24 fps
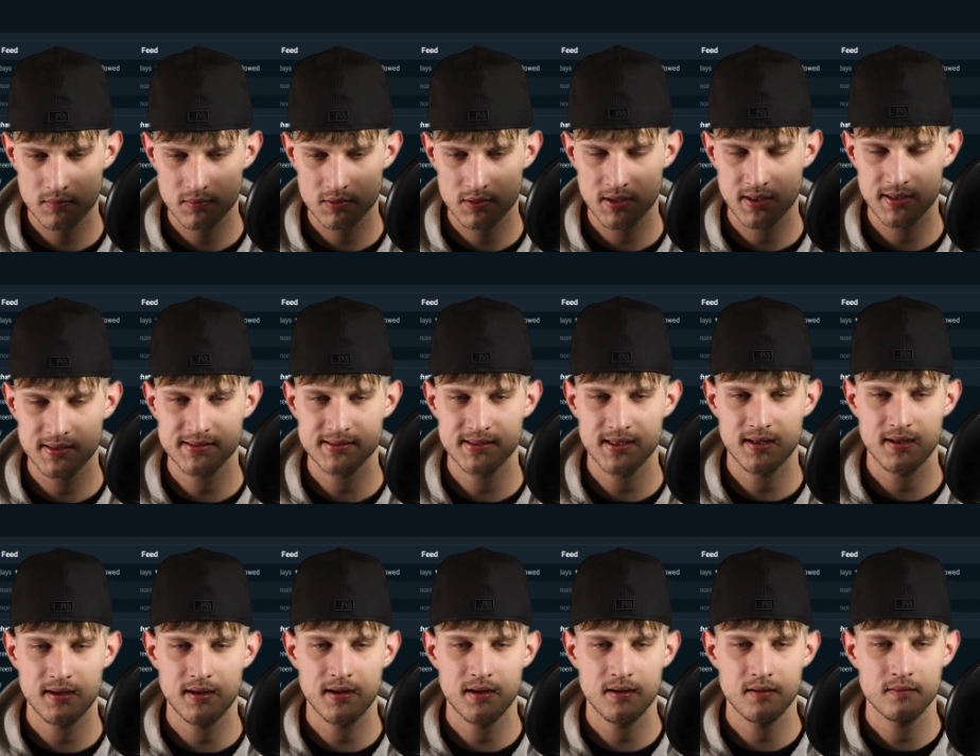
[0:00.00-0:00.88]
Test
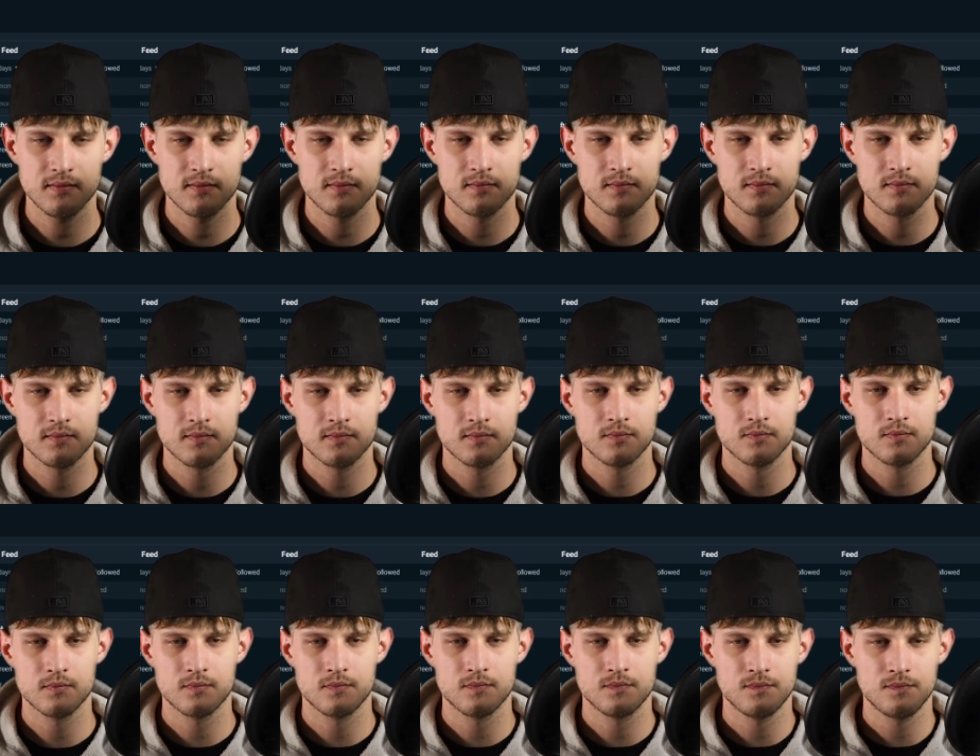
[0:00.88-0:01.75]
that out.
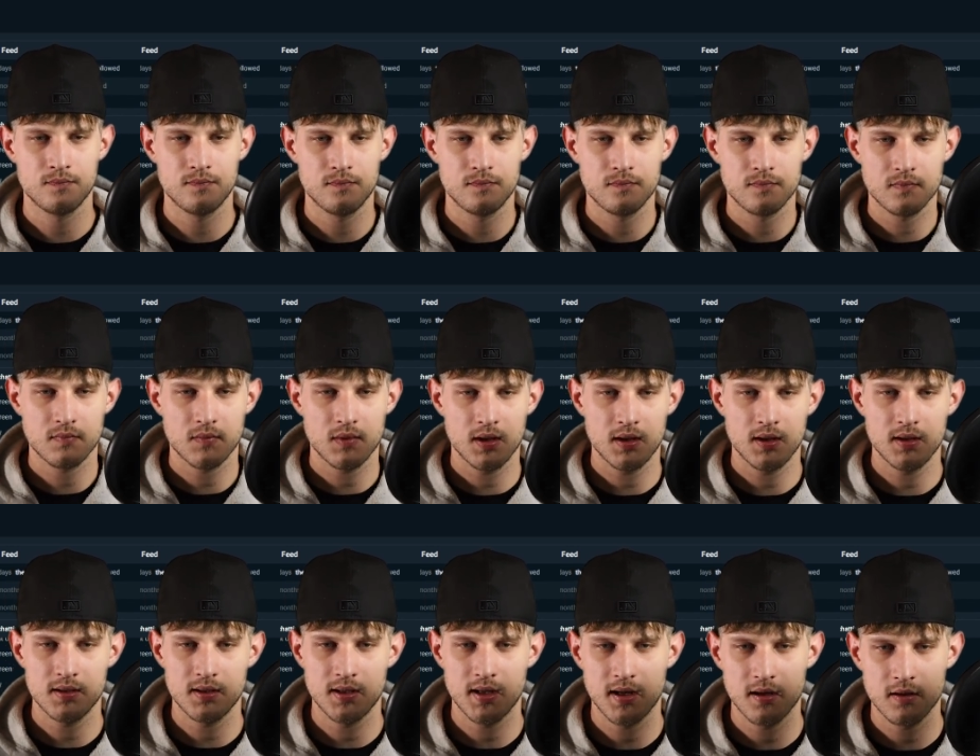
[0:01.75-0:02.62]

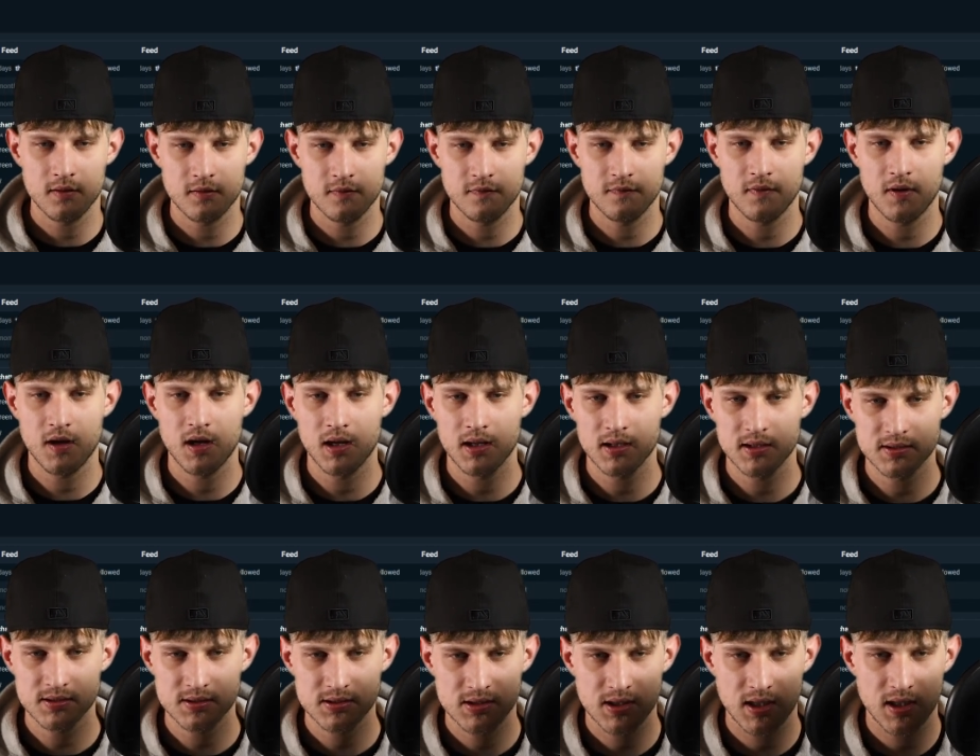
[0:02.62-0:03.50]
And now the font
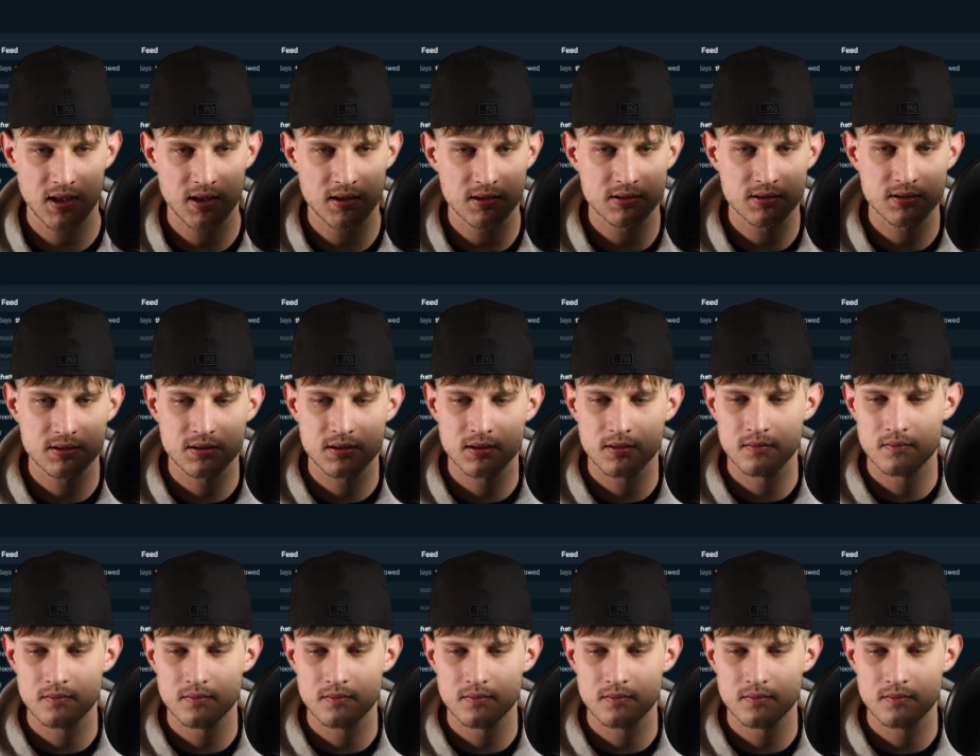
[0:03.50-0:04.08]
has changed.